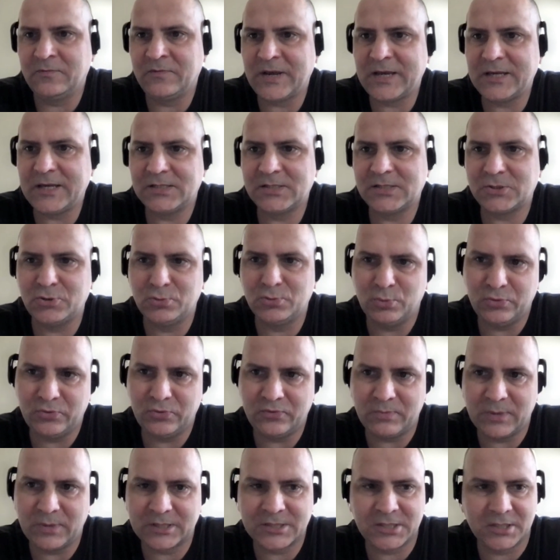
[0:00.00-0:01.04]
ways to
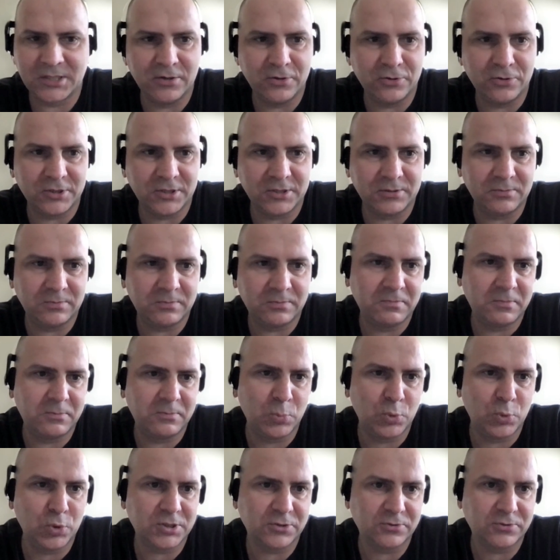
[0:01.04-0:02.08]
move machine learning
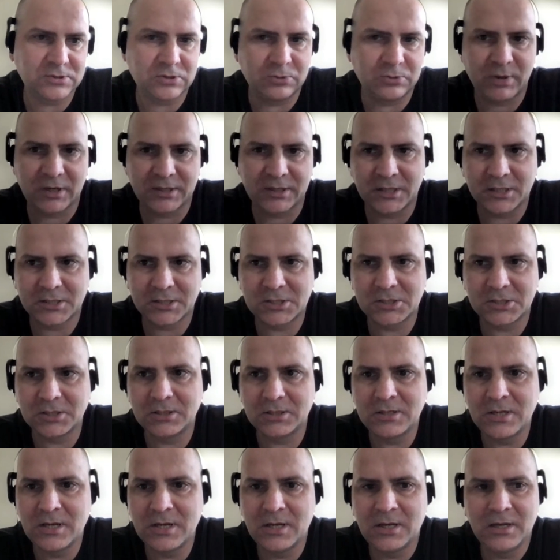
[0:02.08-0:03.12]
models to
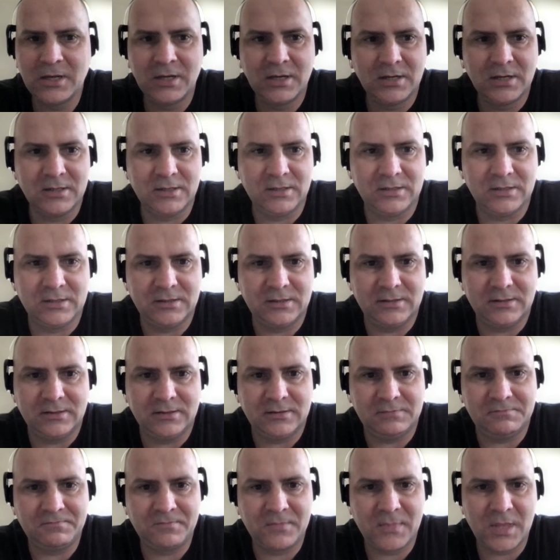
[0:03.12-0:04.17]
production.
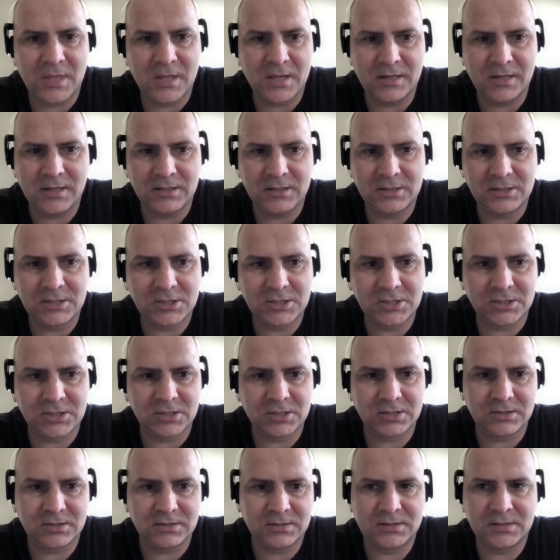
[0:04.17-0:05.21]

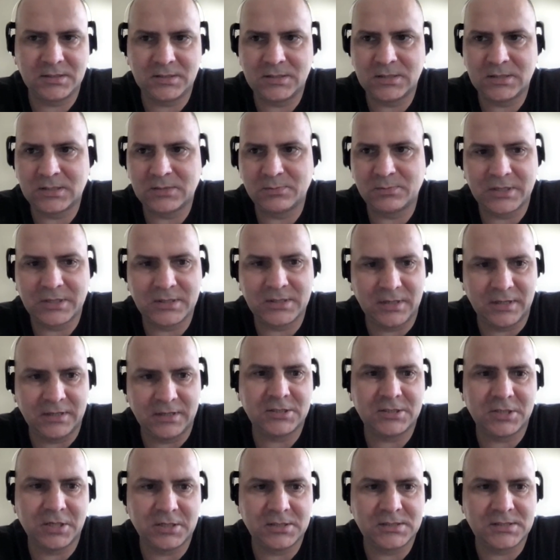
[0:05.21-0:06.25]
This is my
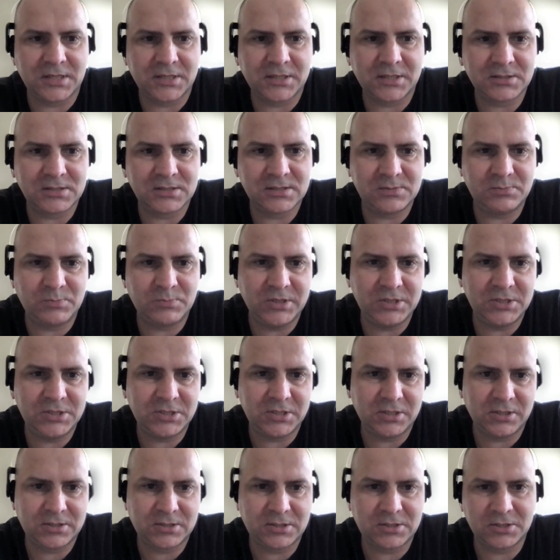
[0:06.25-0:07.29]
actually second
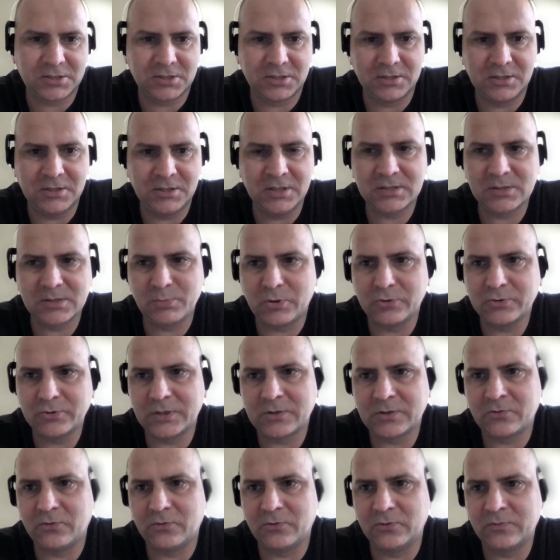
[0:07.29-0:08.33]
speech at NIX
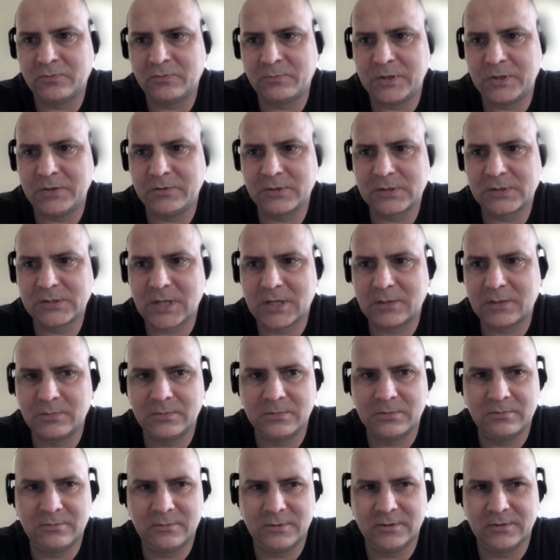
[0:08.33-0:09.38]
MultiConf. Previous
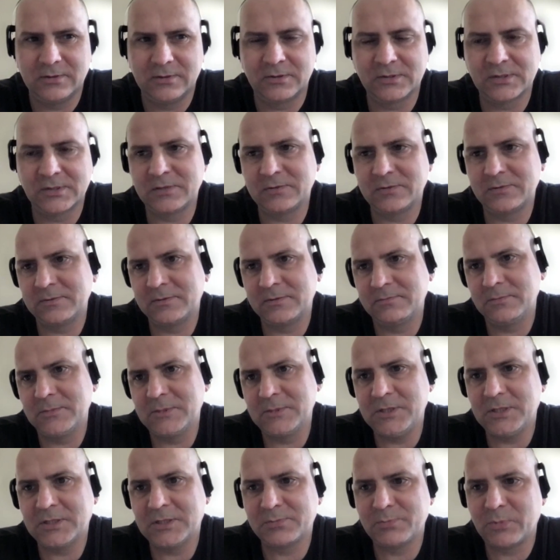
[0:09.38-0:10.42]
time on the
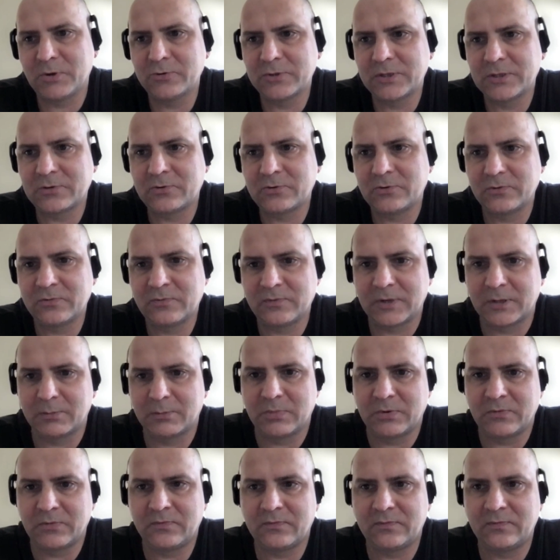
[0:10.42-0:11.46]
NIX MultiConf
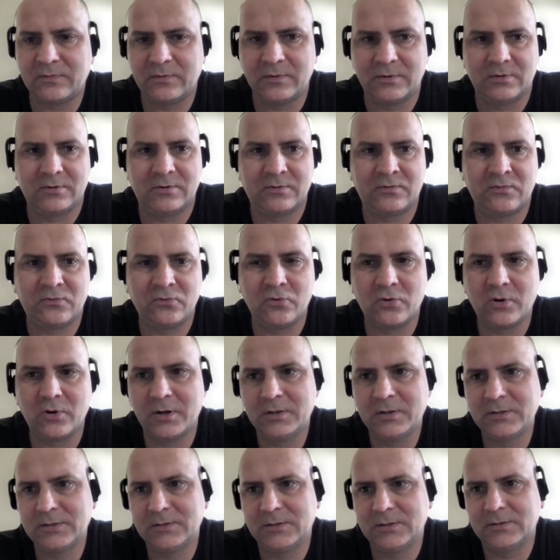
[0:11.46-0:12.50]
number
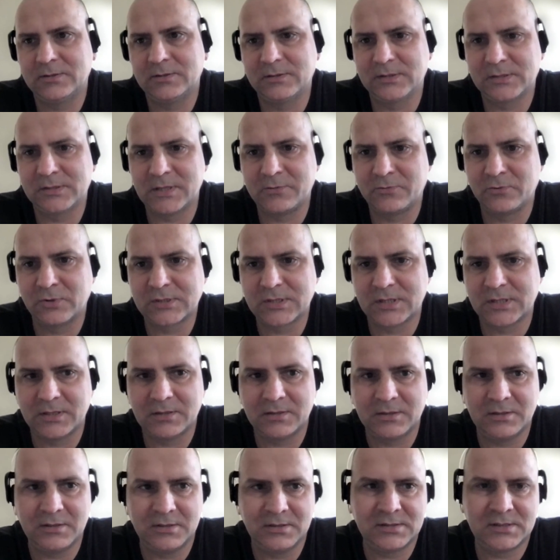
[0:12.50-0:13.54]
4, there was
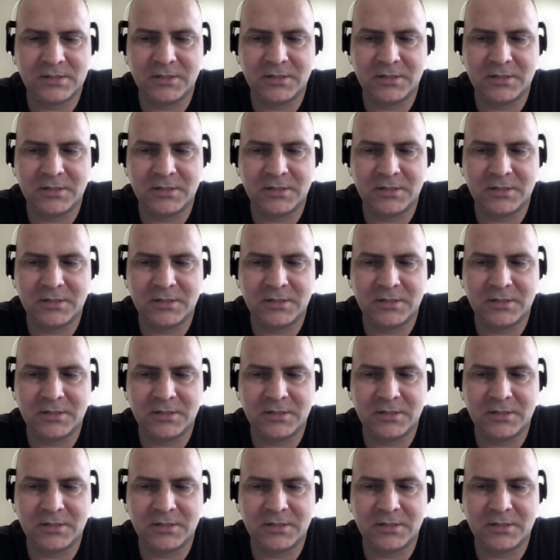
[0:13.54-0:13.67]
a